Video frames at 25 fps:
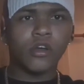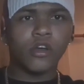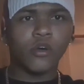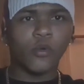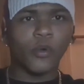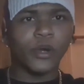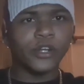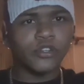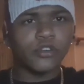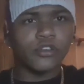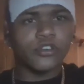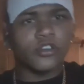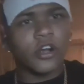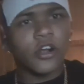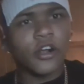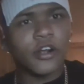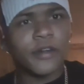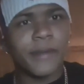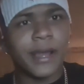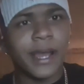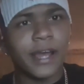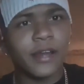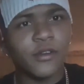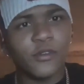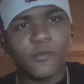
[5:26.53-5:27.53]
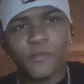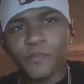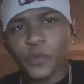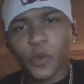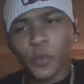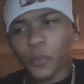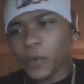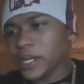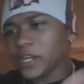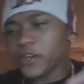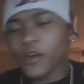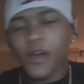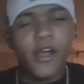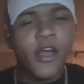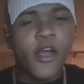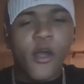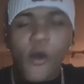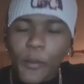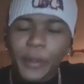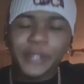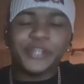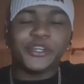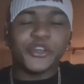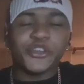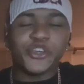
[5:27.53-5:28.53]
Wait your turn, man. Wait your
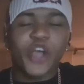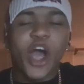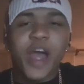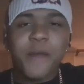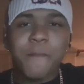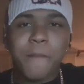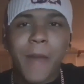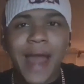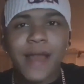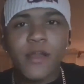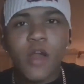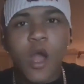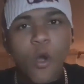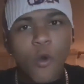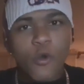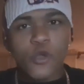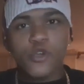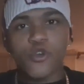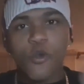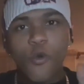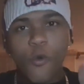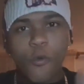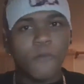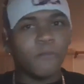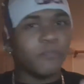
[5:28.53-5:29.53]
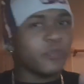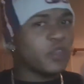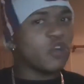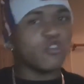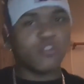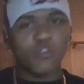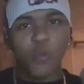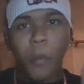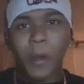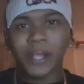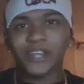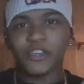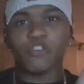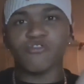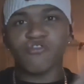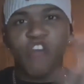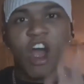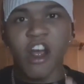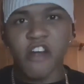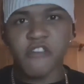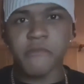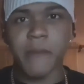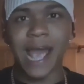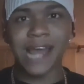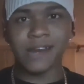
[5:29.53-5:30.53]
turn, man. Wait your
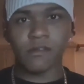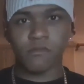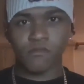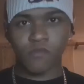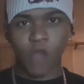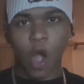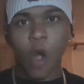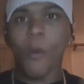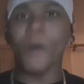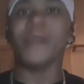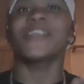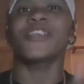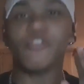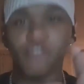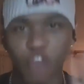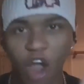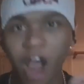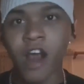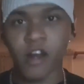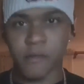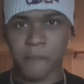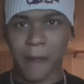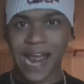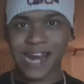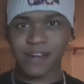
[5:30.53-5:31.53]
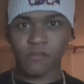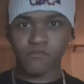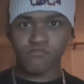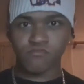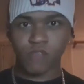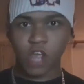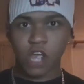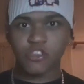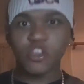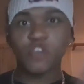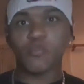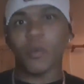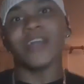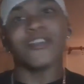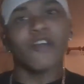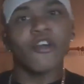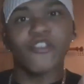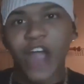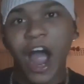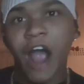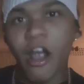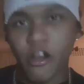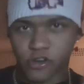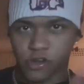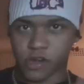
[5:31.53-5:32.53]
turn, man. Wait your turn, man. Just wait your
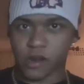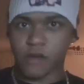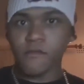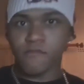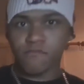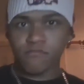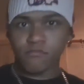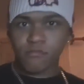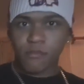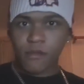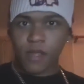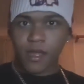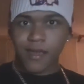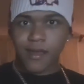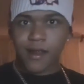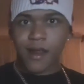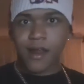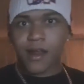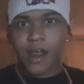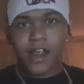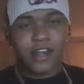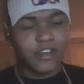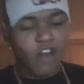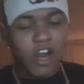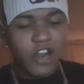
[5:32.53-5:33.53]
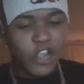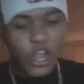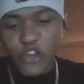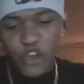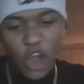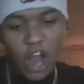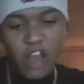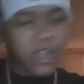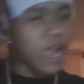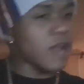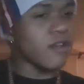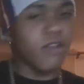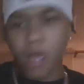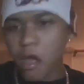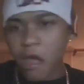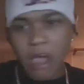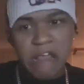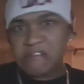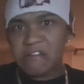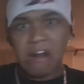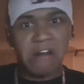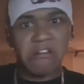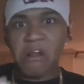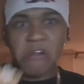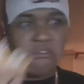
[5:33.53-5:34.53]
turn. It's not your turn yet.
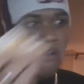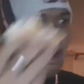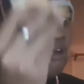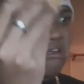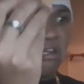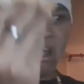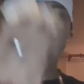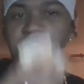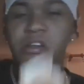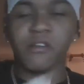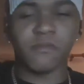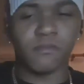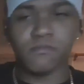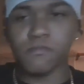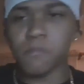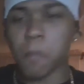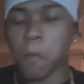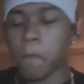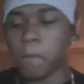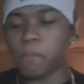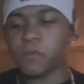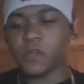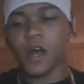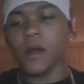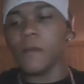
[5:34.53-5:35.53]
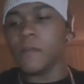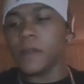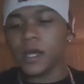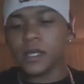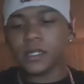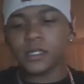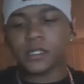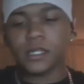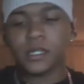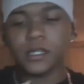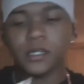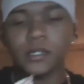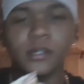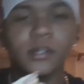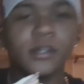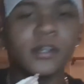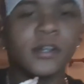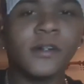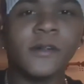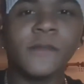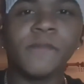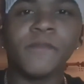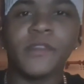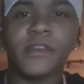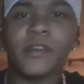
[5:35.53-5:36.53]
It's not your turn yet. Dumbass nigga.
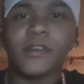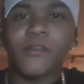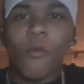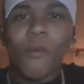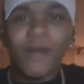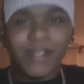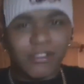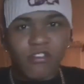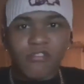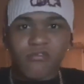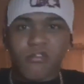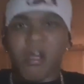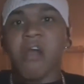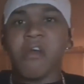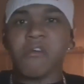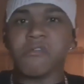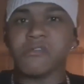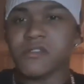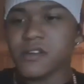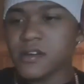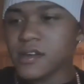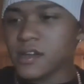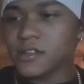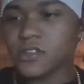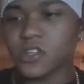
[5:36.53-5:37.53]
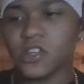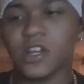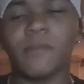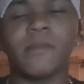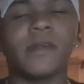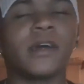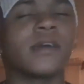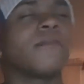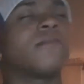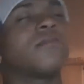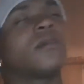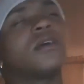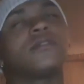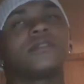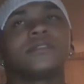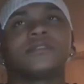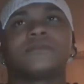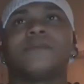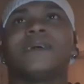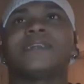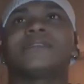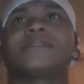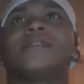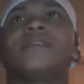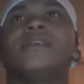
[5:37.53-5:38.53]
Wait your turn. So I'm like, bro, it's
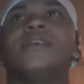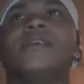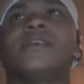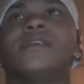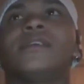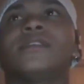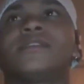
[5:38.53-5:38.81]
my turn.